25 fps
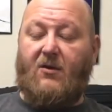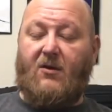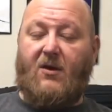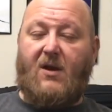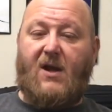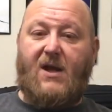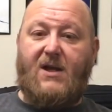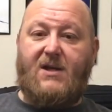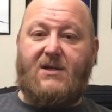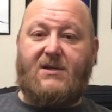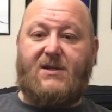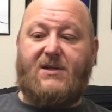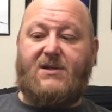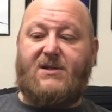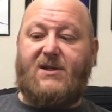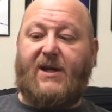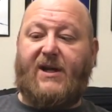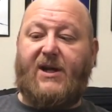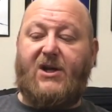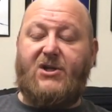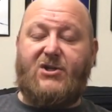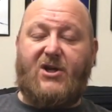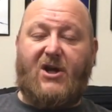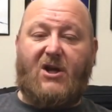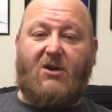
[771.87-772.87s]
utilized the
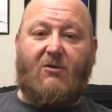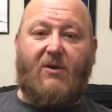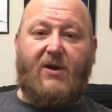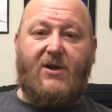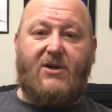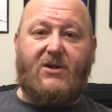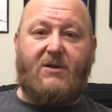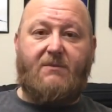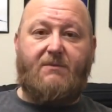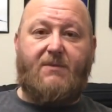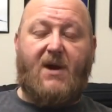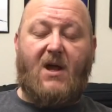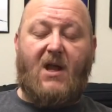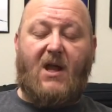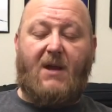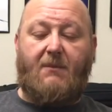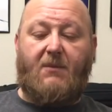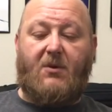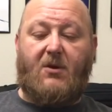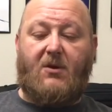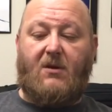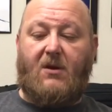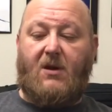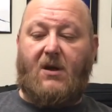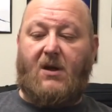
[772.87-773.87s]
second-generation
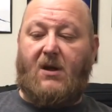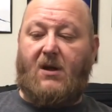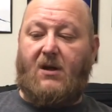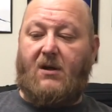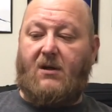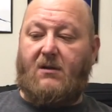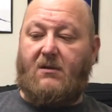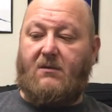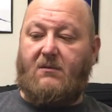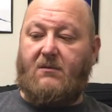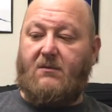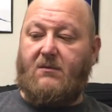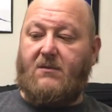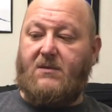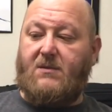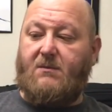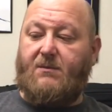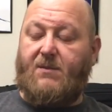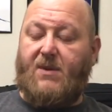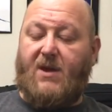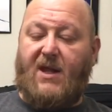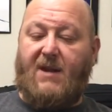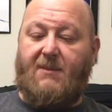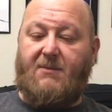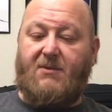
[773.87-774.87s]

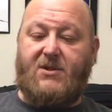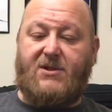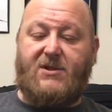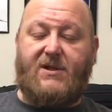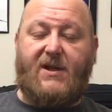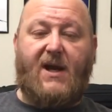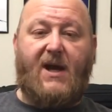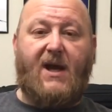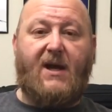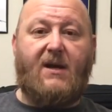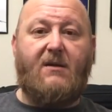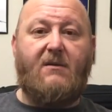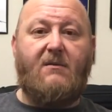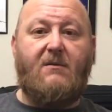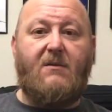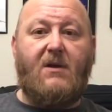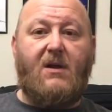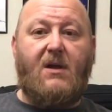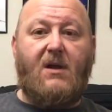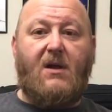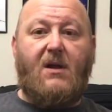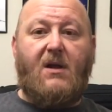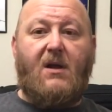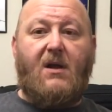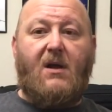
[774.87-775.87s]
polymer stock.
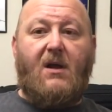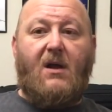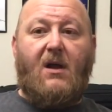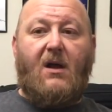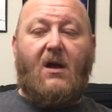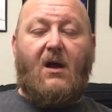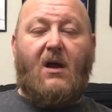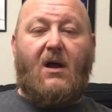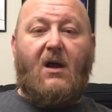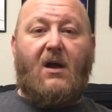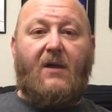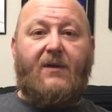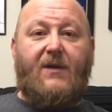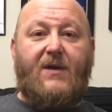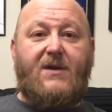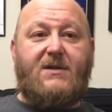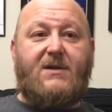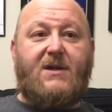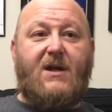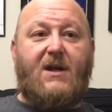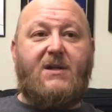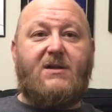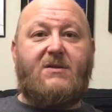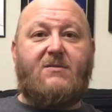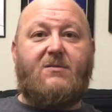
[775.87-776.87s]

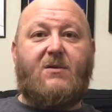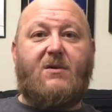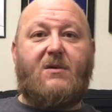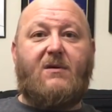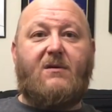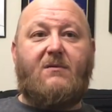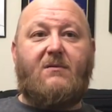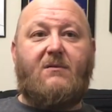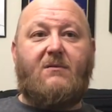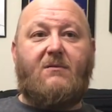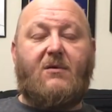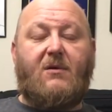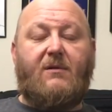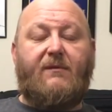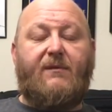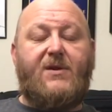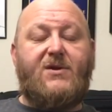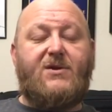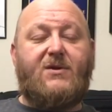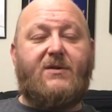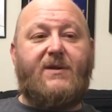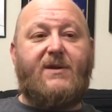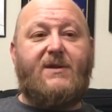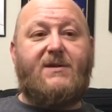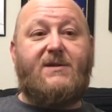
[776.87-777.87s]
These guns were
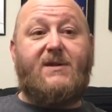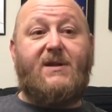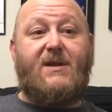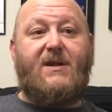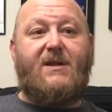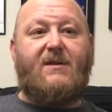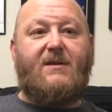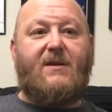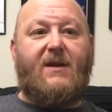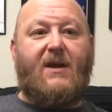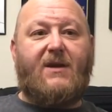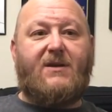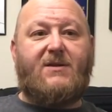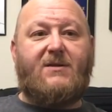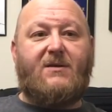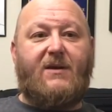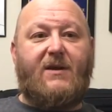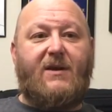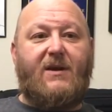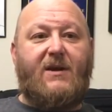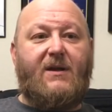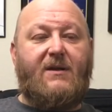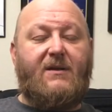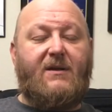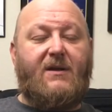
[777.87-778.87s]
visually seen,
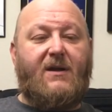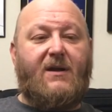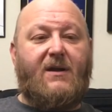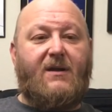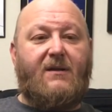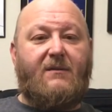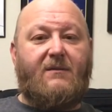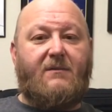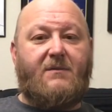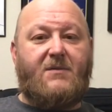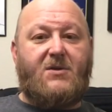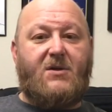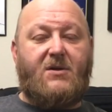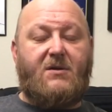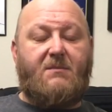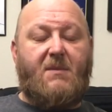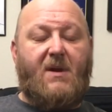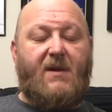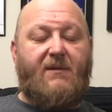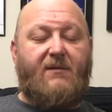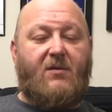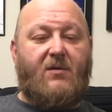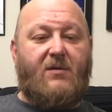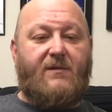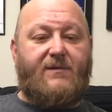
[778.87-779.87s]
actually, in, I'm sure you
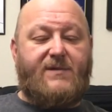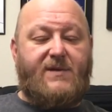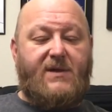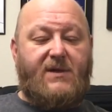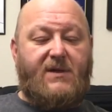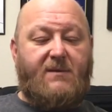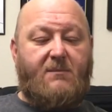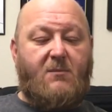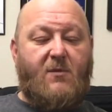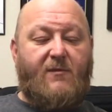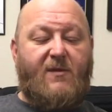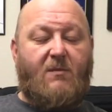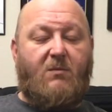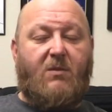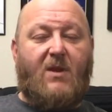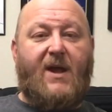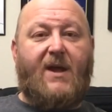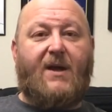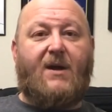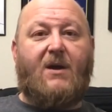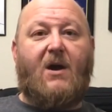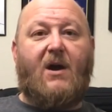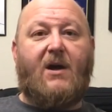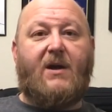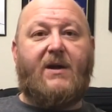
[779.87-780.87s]
may have seen the movie
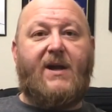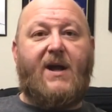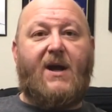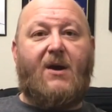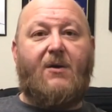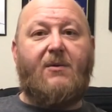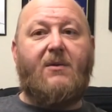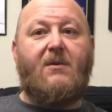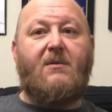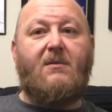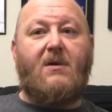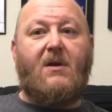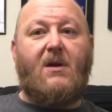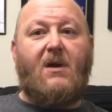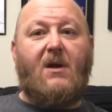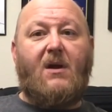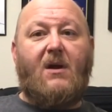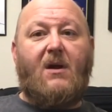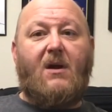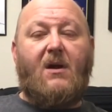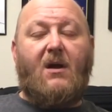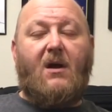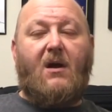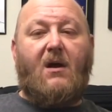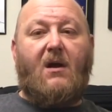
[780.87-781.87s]
Black Hawk Down.
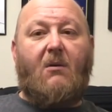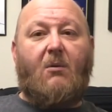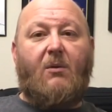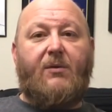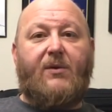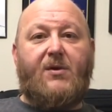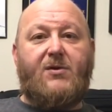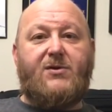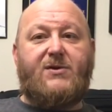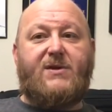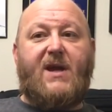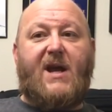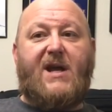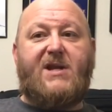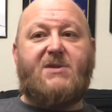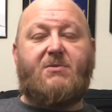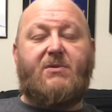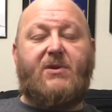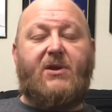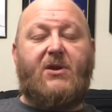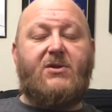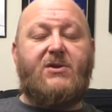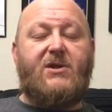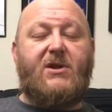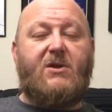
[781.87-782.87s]
What those guys
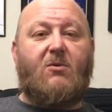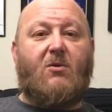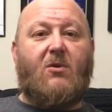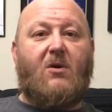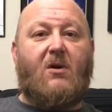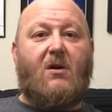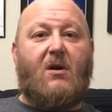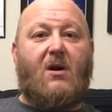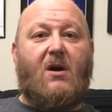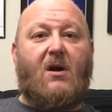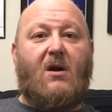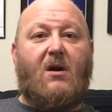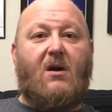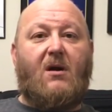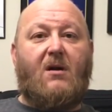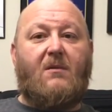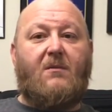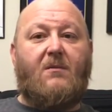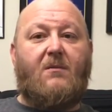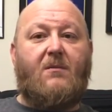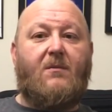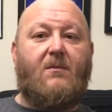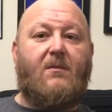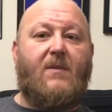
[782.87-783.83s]
were using were